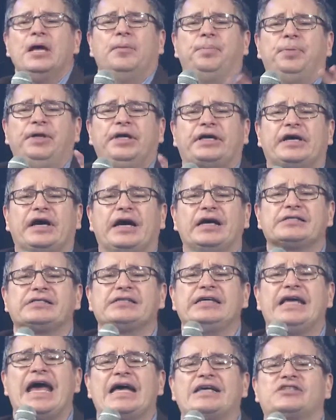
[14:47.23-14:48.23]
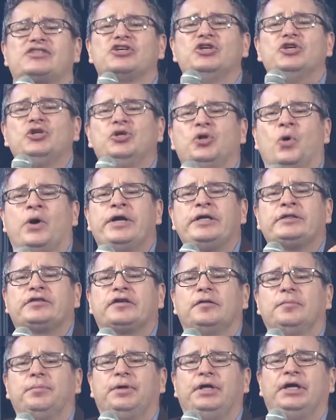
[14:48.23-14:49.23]
because he has
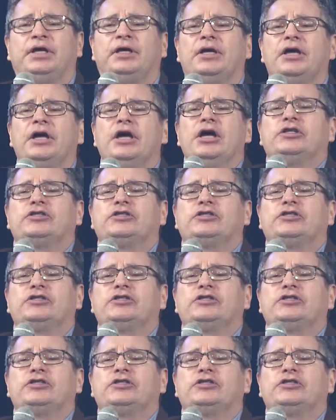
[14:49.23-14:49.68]
anointed me